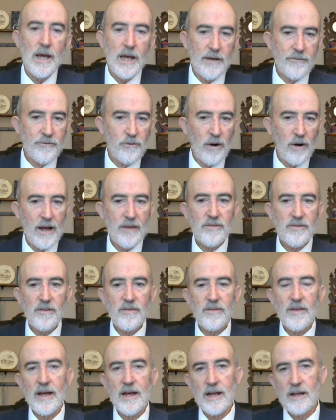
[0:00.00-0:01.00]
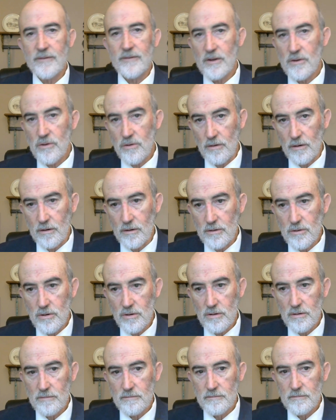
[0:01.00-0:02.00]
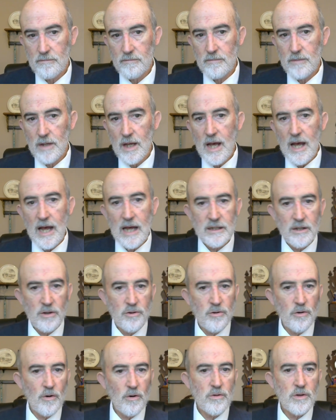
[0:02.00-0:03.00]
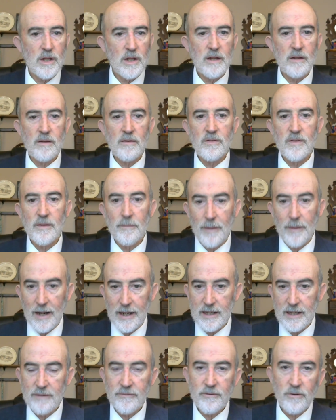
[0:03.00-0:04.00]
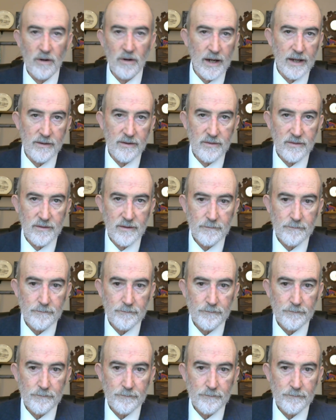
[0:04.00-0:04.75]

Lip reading: If Christ is the head of his church, and the church is the body of Christ,